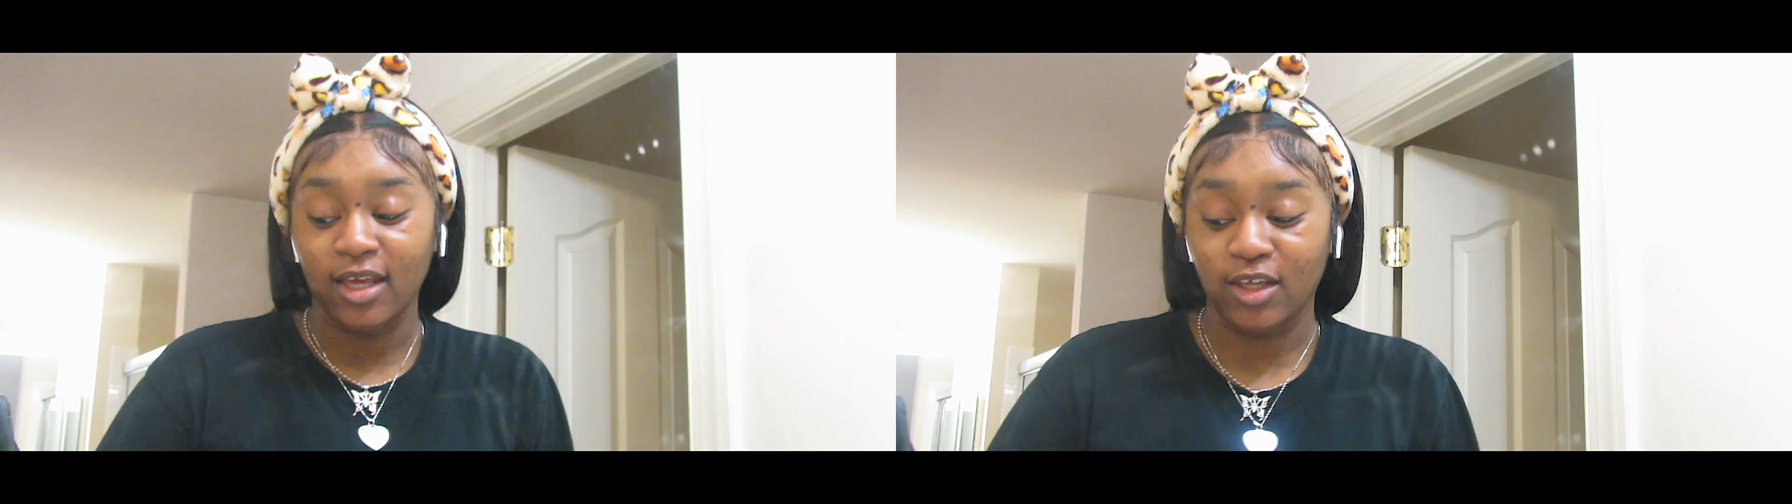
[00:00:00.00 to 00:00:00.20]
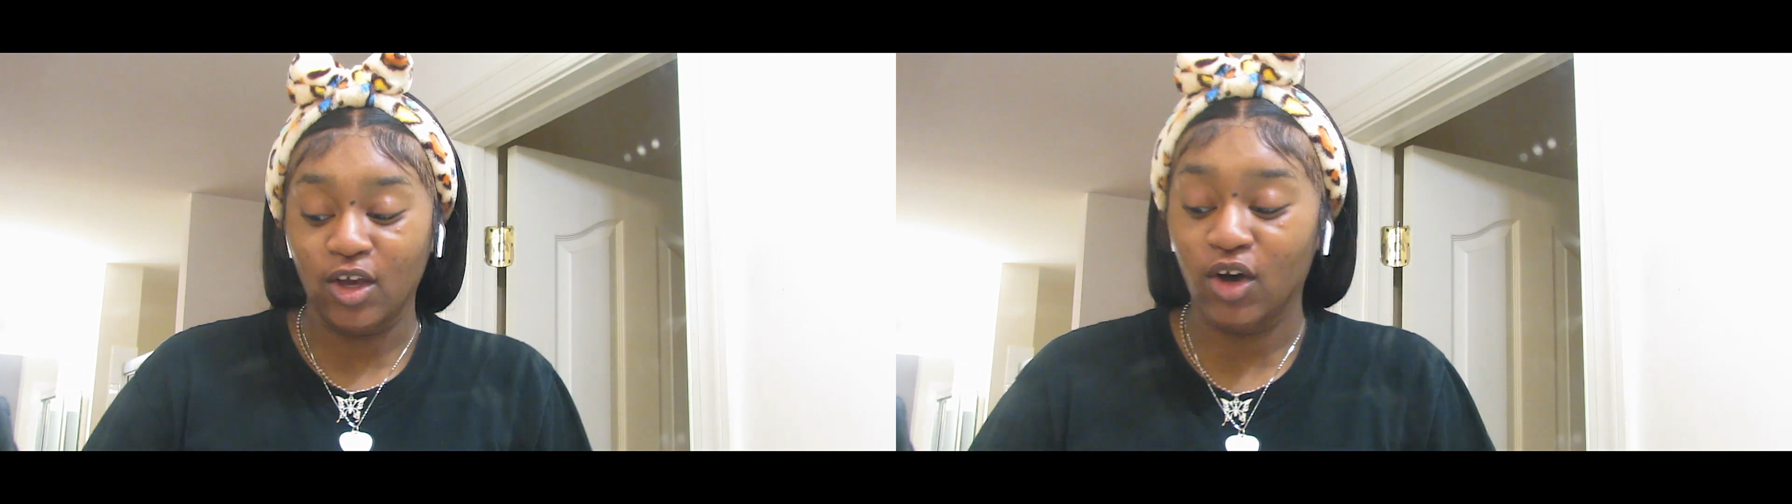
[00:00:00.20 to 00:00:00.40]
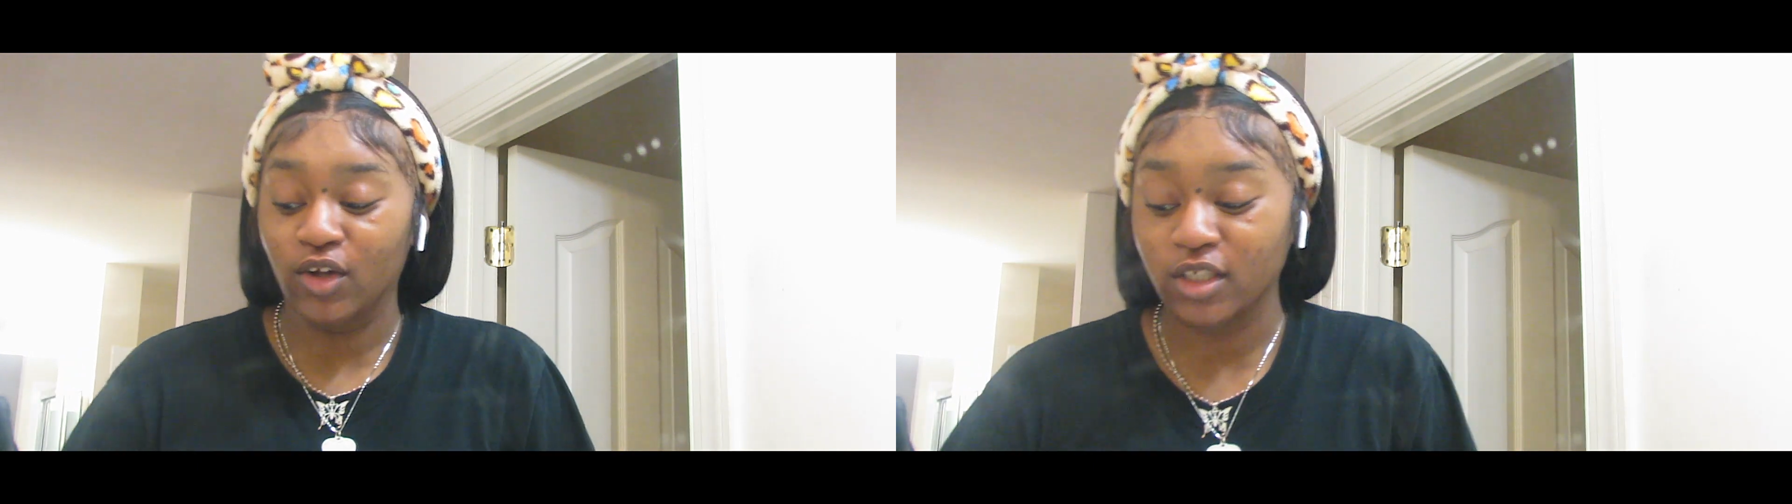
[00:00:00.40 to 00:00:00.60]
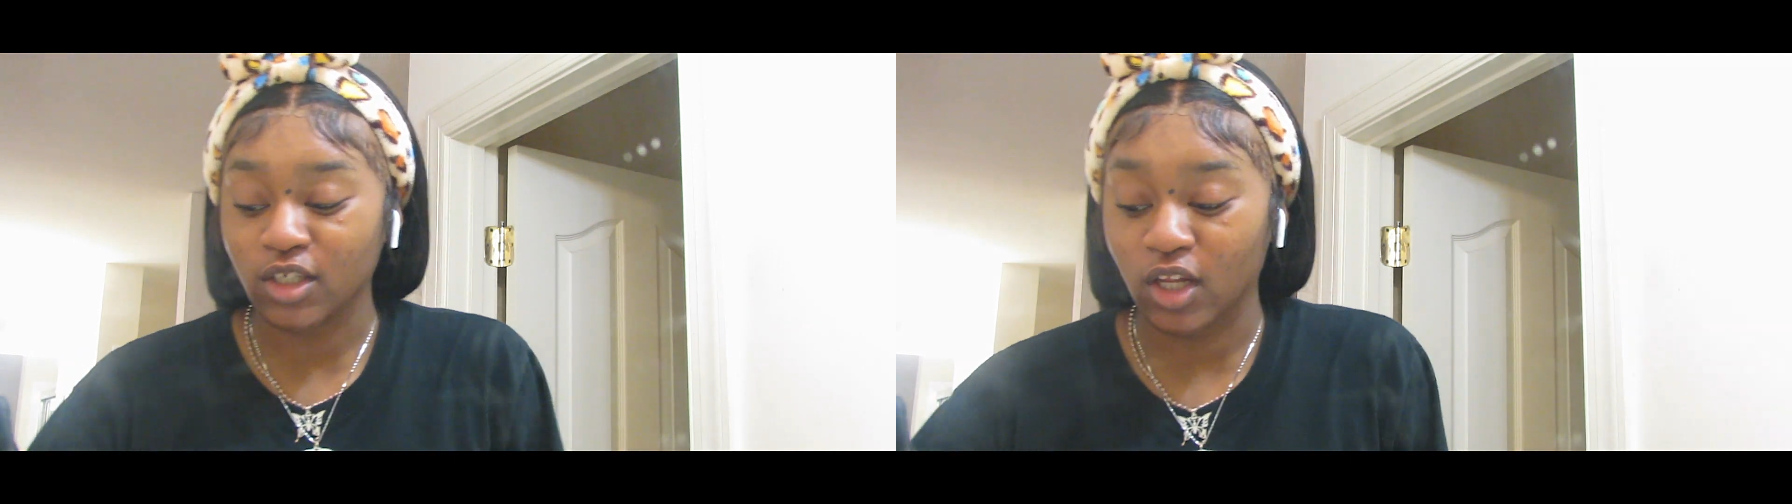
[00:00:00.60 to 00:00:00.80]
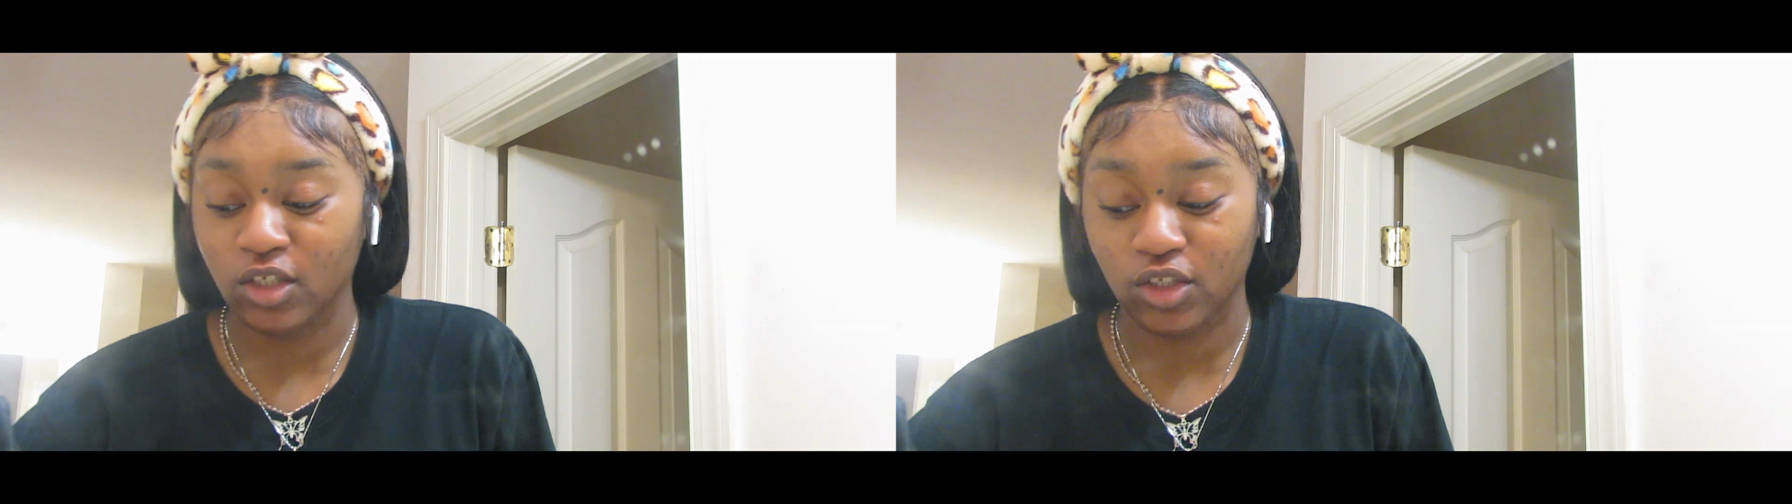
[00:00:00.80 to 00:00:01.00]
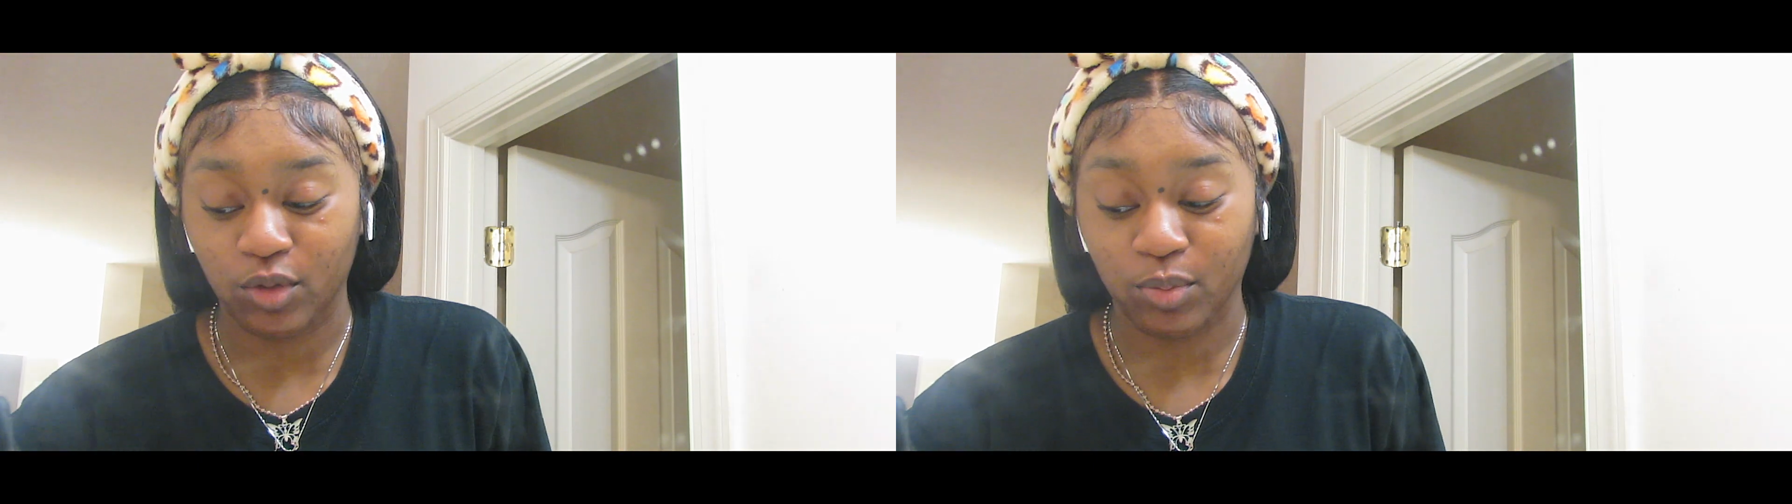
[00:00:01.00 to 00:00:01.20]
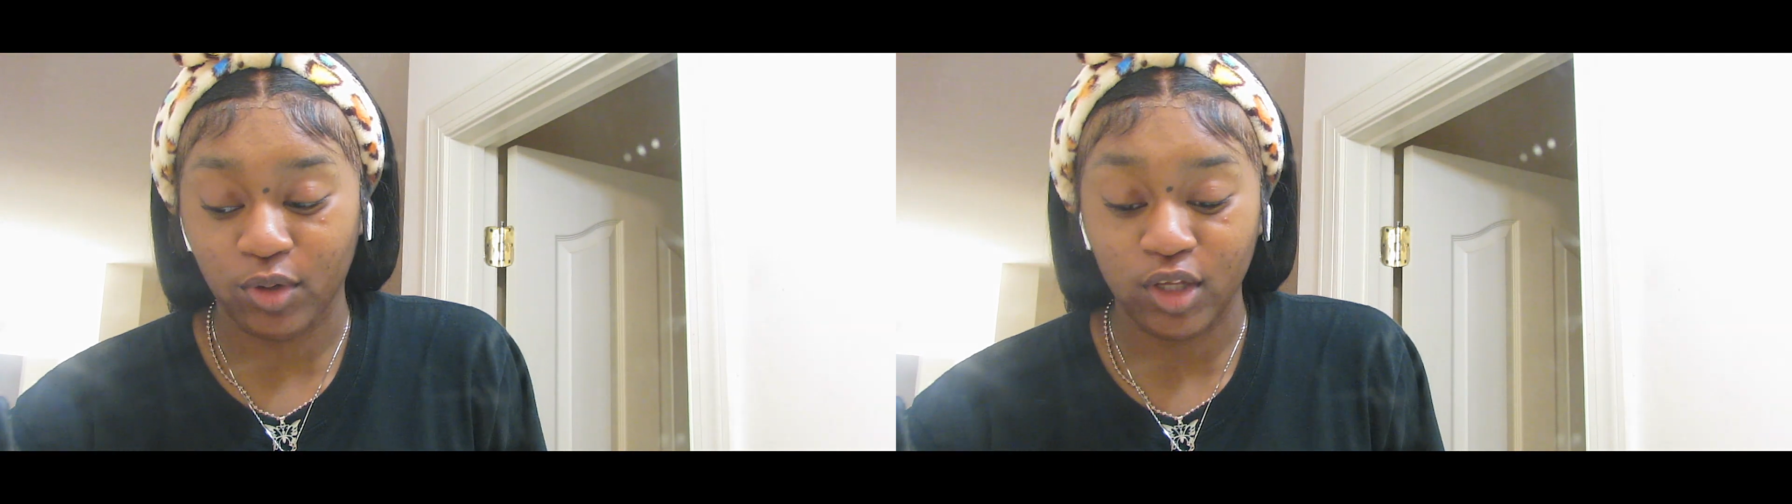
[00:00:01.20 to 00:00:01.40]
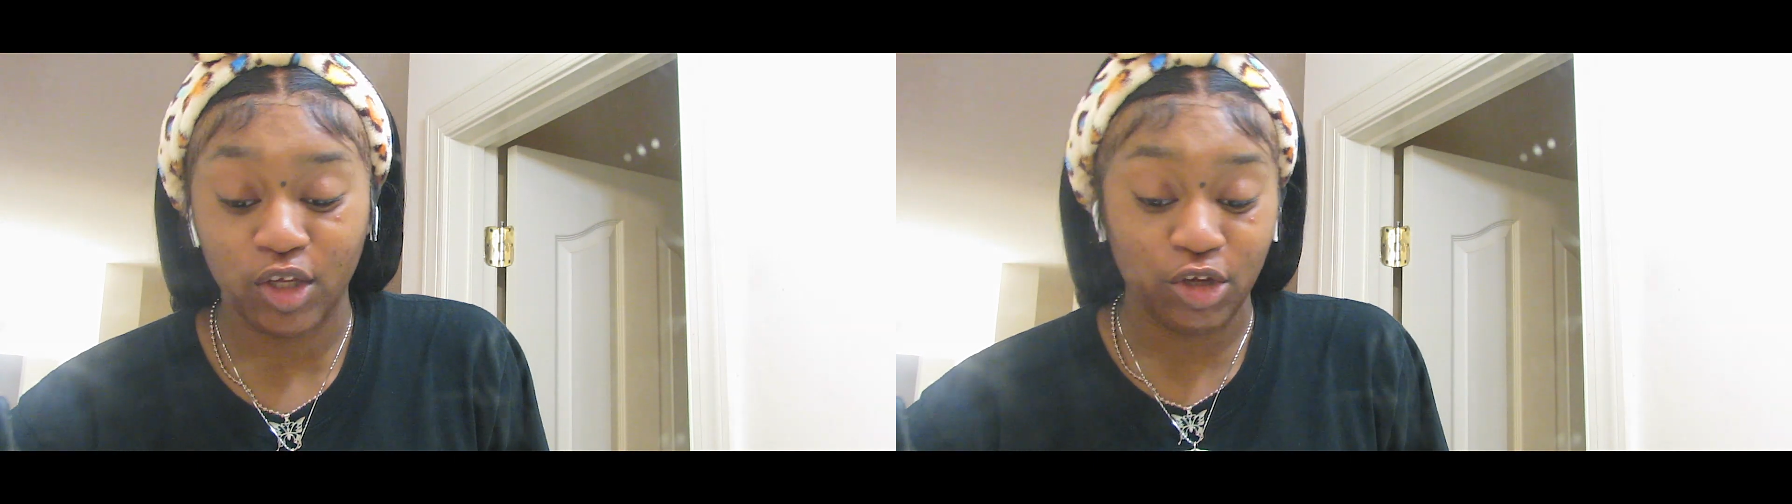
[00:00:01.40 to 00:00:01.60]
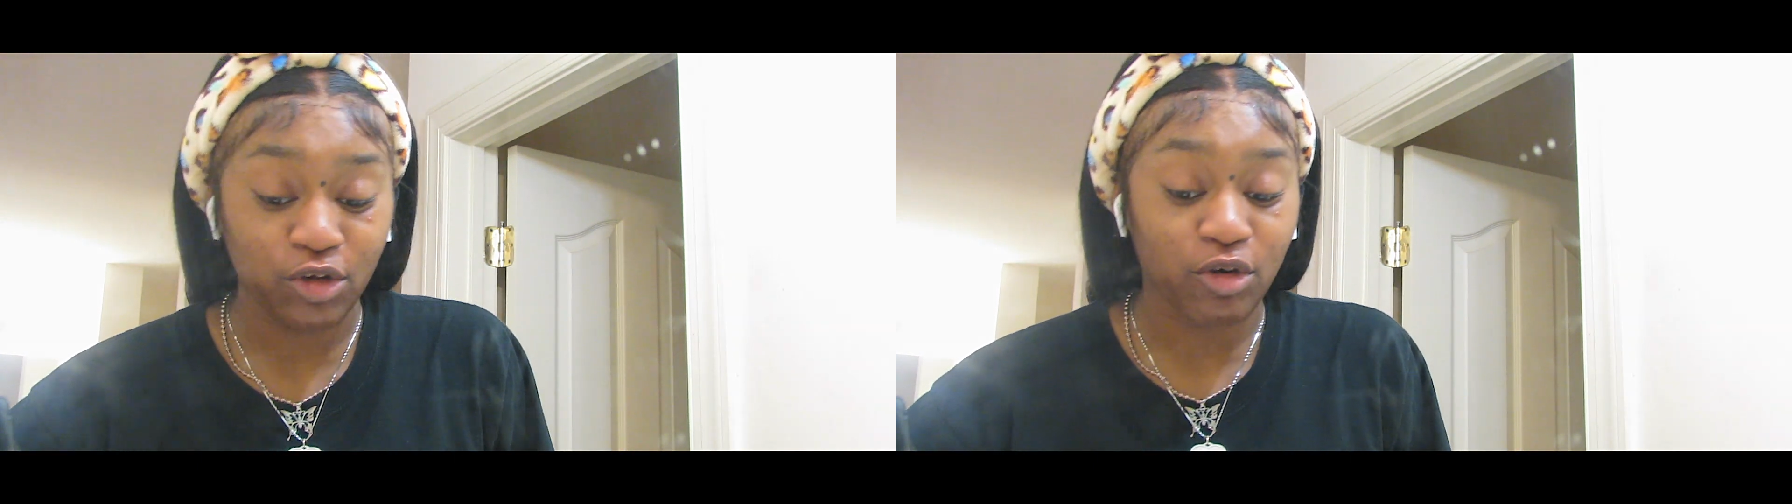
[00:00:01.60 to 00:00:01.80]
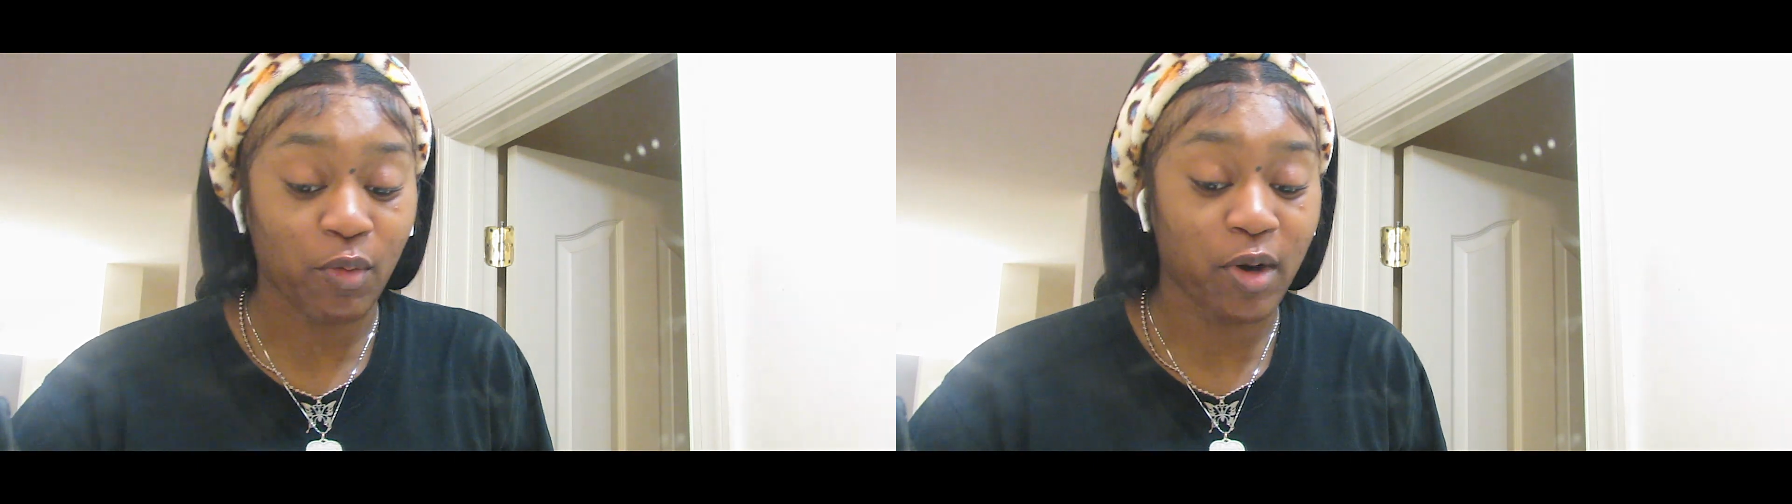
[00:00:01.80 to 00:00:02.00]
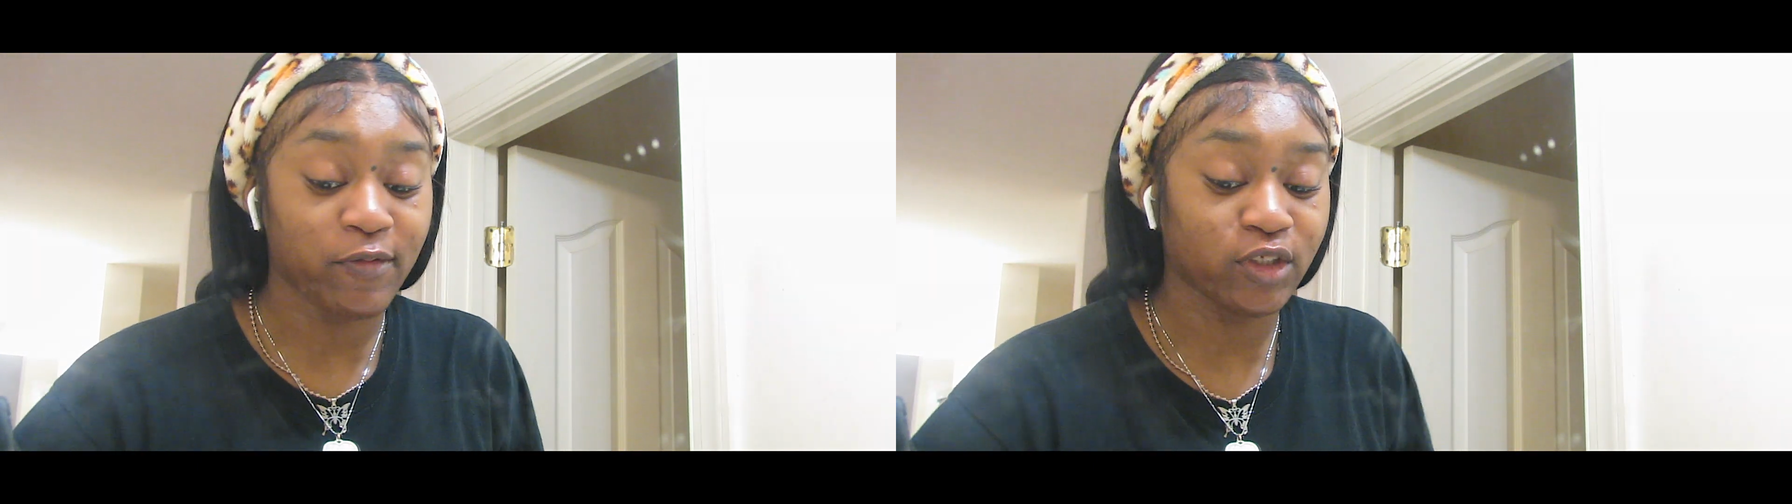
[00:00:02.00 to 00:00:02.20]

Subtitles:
Y'all, these colors look pretty cute or whatever,